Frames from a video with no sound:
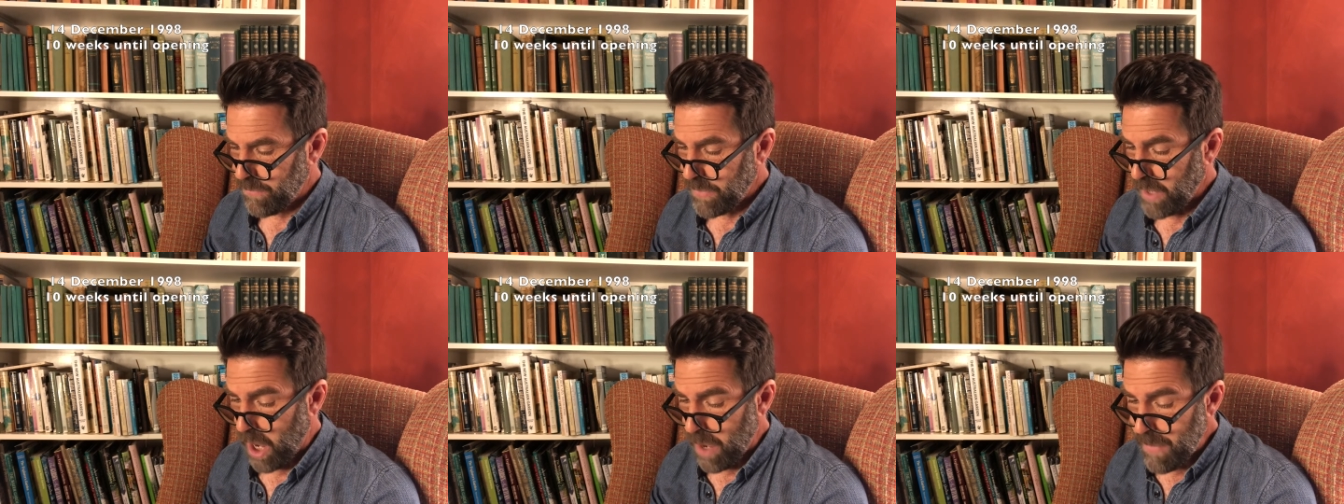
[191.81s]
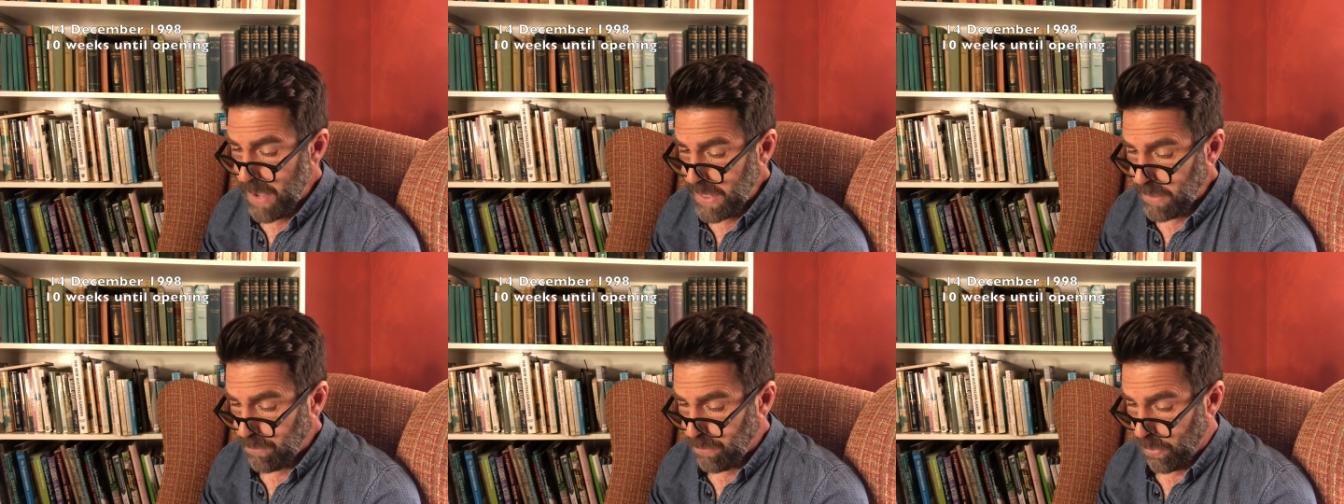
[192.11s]
I'm
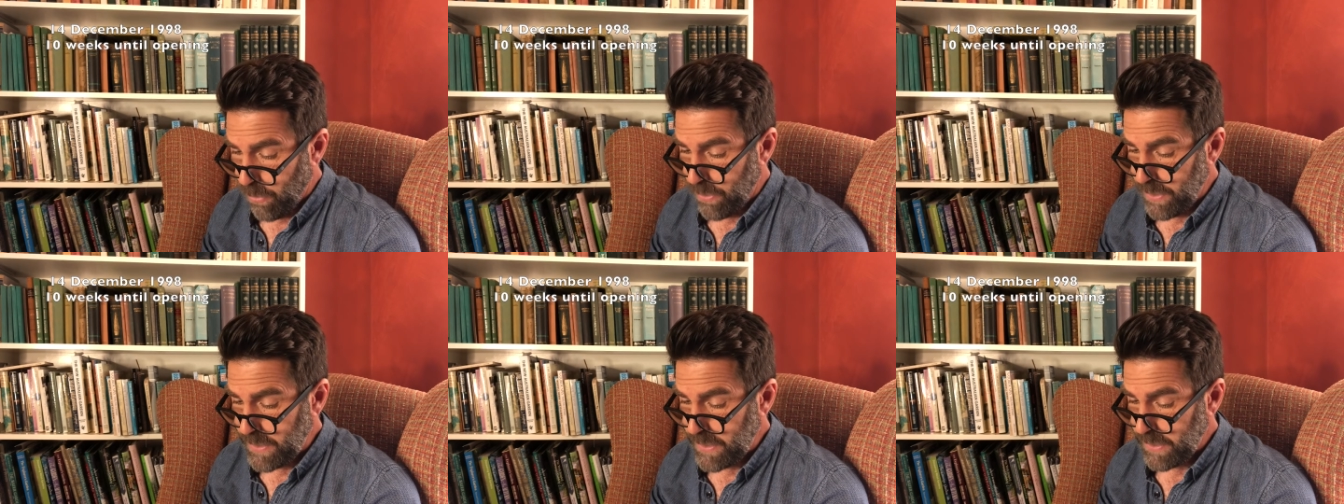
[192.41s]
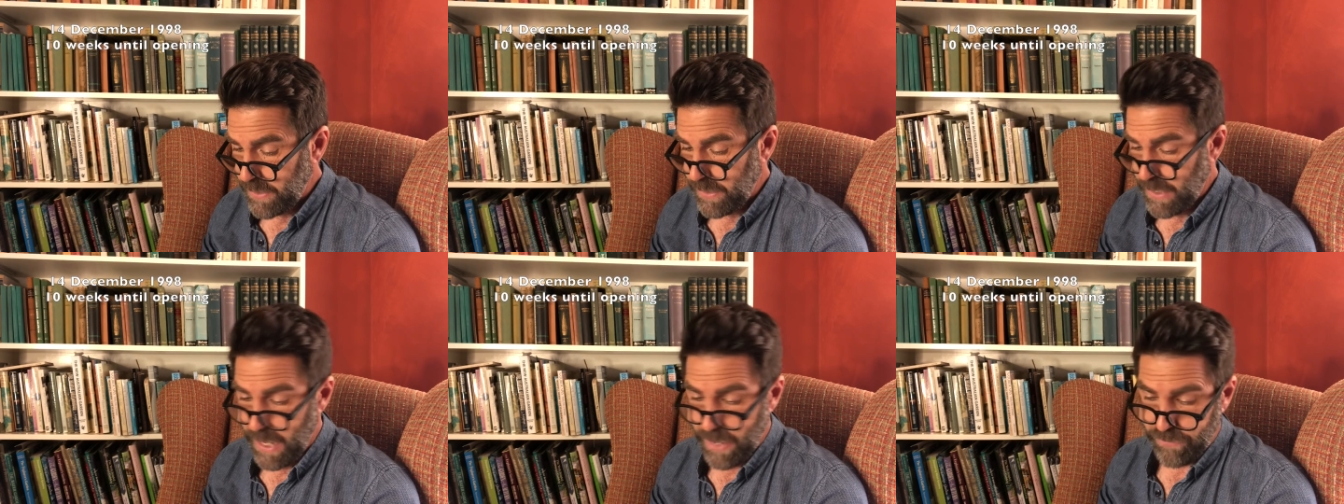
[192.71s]
at a point,
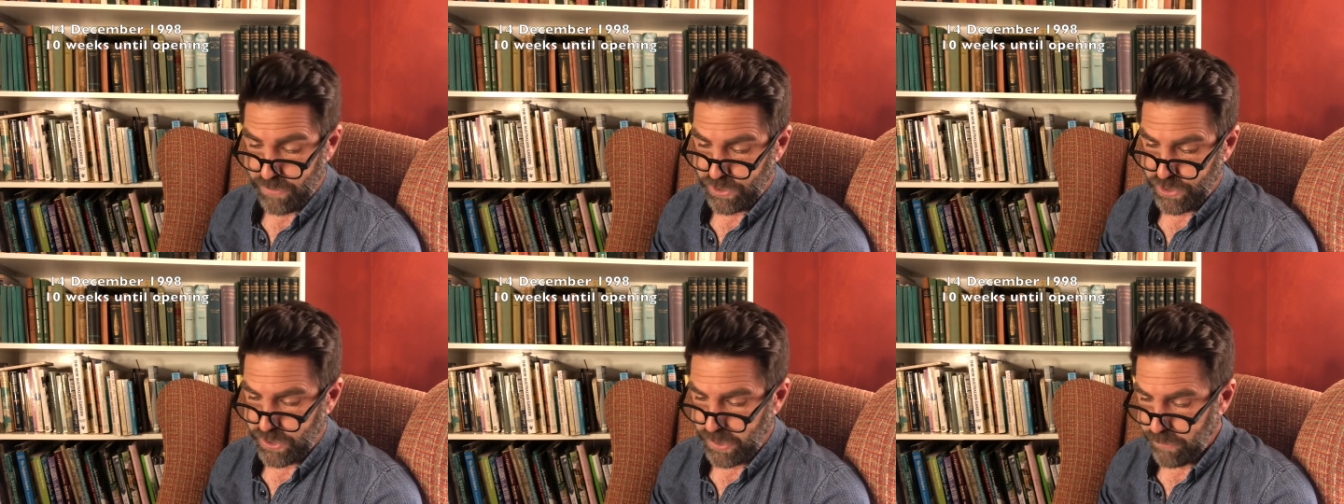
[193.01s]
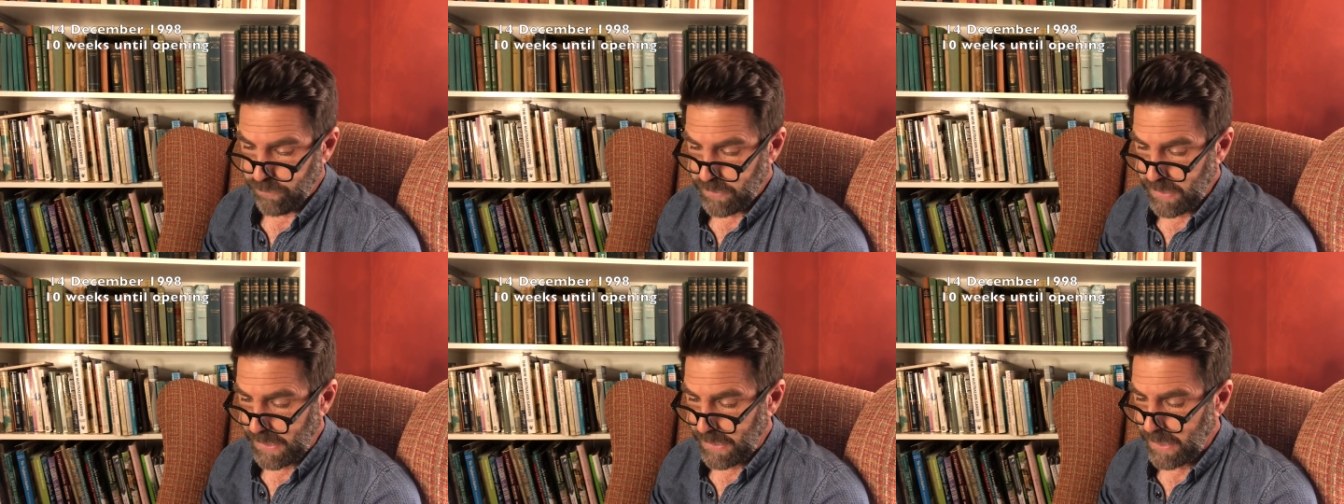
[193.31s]
ever
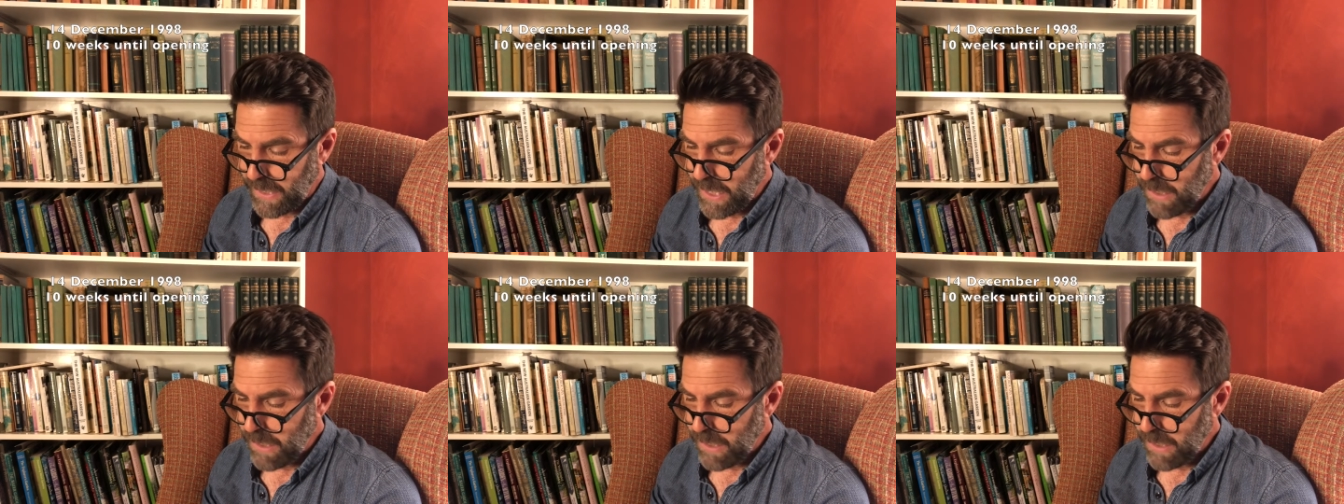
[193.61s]
shifting,